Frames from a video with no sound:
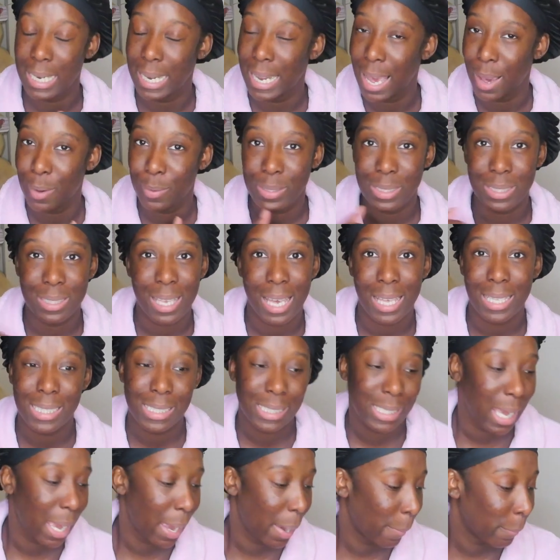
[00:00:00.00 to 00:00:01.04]
No, it's not
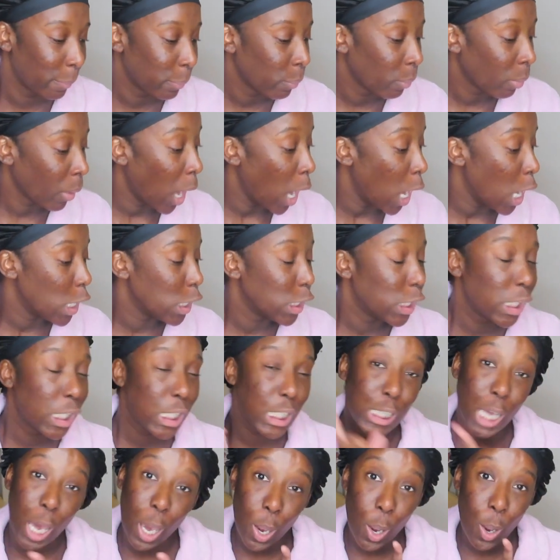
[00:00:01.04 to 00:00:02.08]
the time.
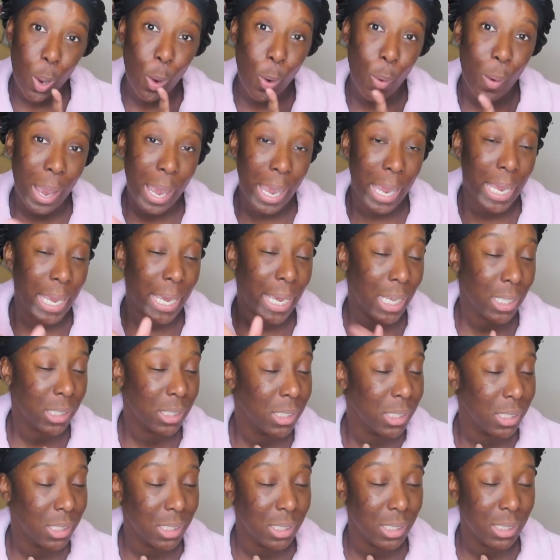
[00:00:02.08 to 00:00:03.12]
So I had
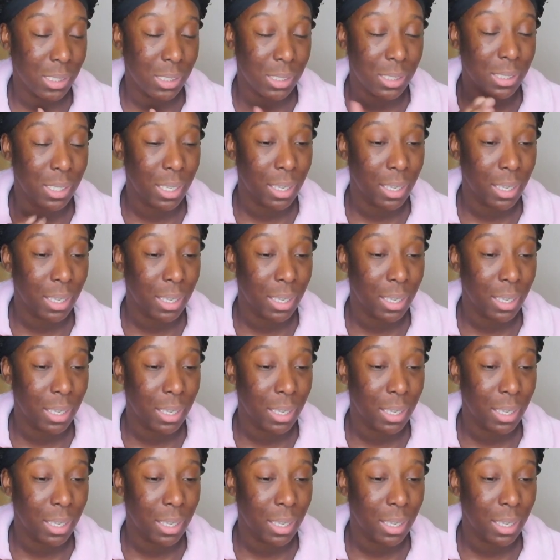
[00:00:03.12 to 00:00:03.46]
to just